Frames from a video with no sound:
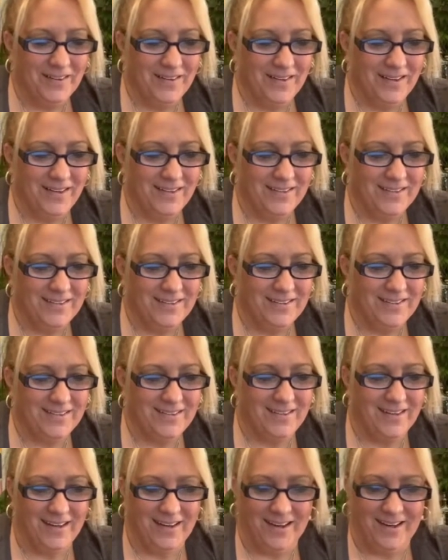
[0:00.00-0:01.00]
Let's
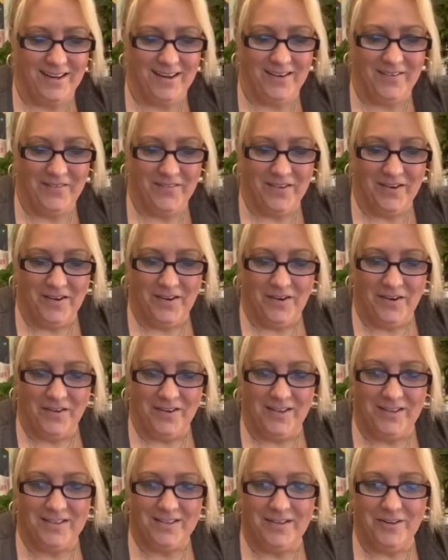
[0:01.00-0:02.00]
see.
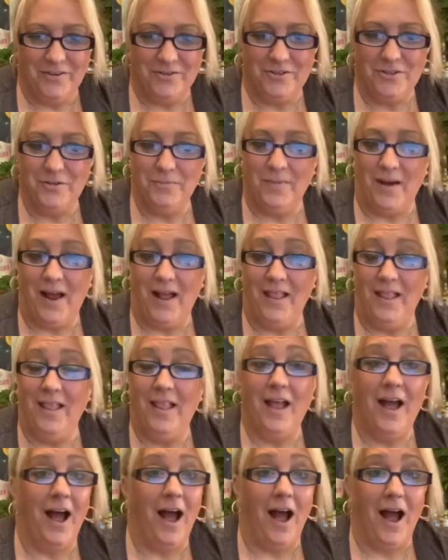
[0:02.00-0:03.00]
Let's go to my
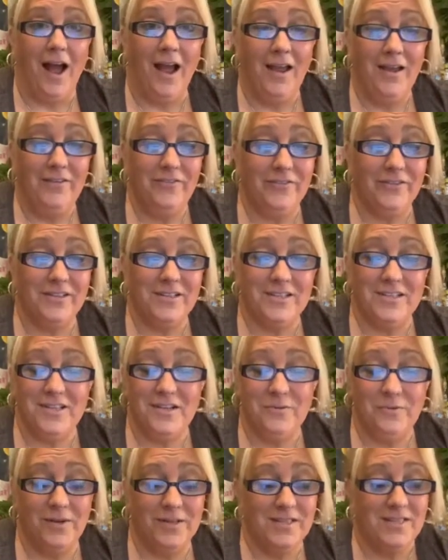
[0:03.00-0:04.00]
live and
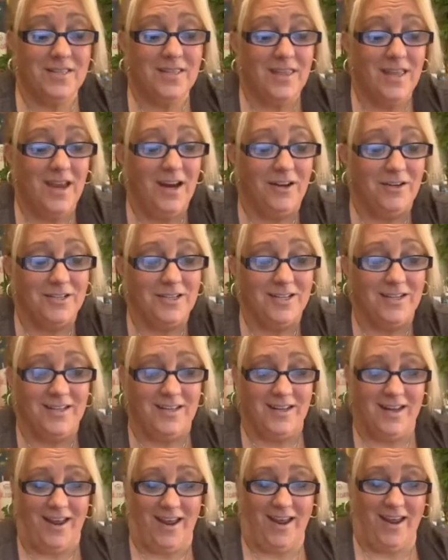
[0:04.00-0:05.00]
see what's there
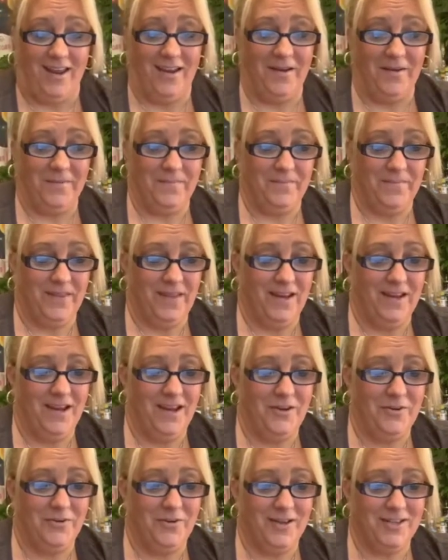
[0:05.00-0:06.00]
today.
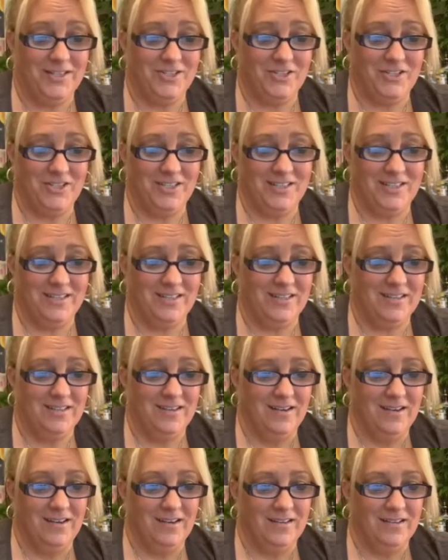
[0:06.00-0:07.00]
Any questions?
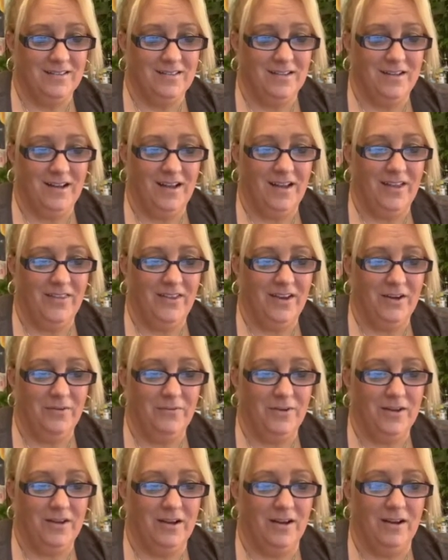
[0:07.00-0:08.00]
Ta-da, there
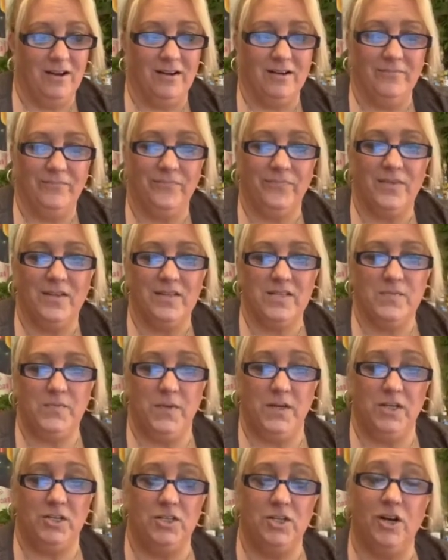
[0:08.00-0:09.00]
we are.
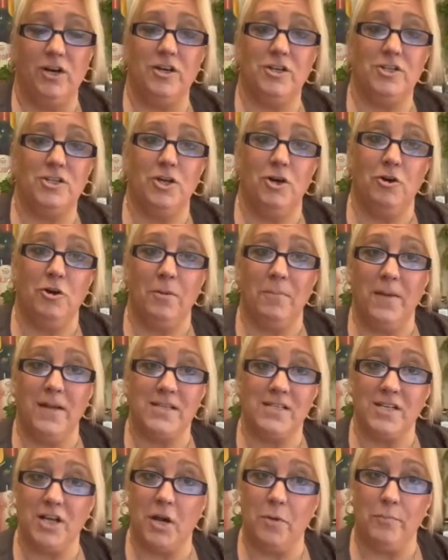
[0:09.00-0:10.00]
Spinach artichoke
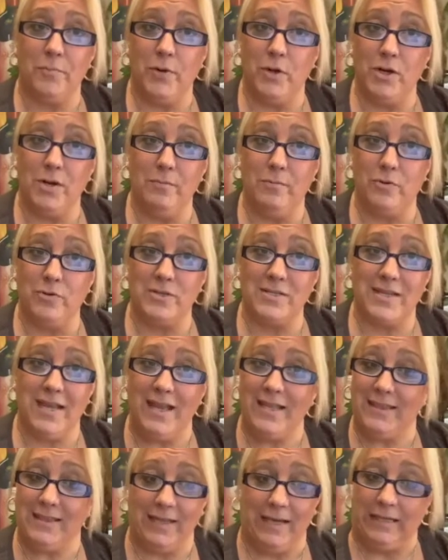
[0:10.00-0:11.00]
mascarpone
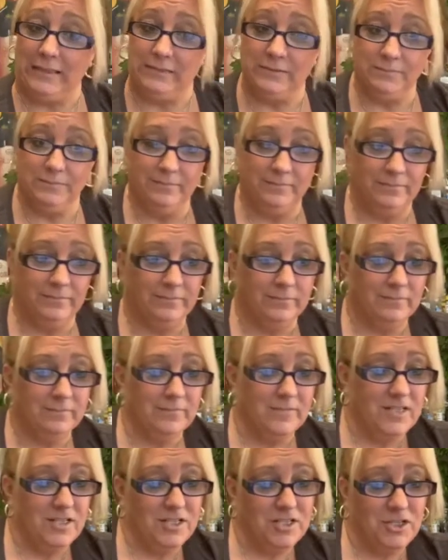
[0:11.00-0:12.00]
bruschetta.
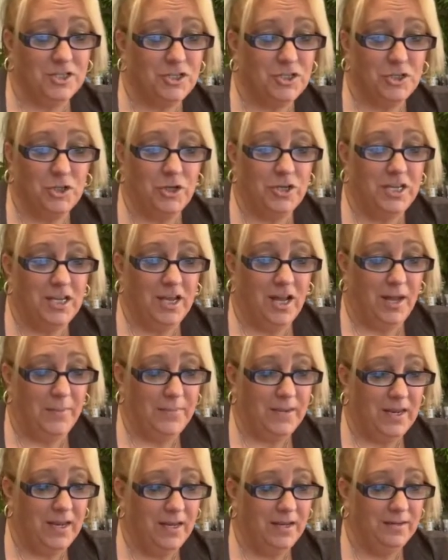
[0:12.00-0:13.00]
This is so
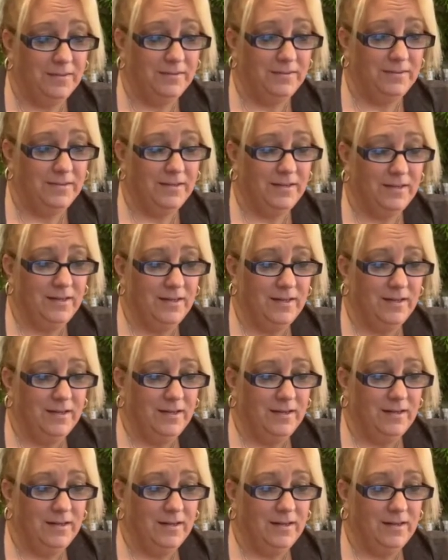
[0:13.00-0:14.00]
yummy.
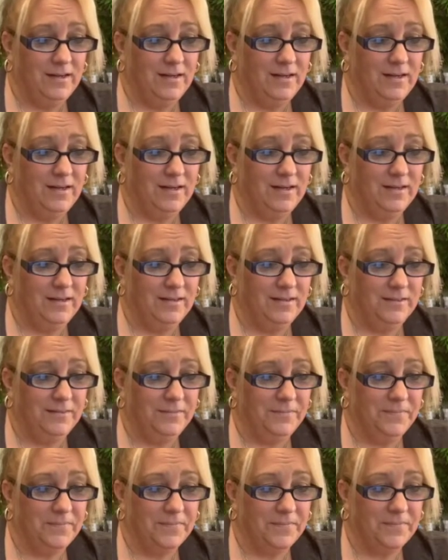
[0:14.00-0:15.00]

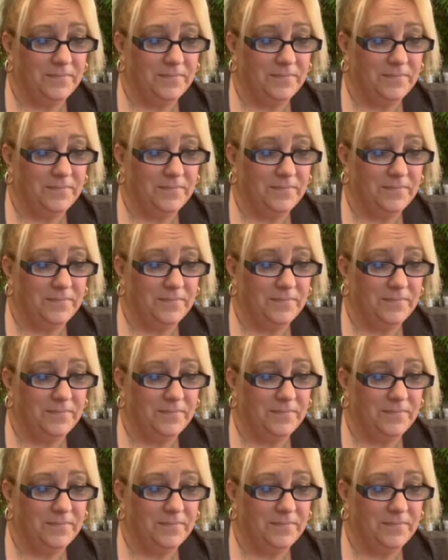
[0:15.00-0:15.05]
Oh,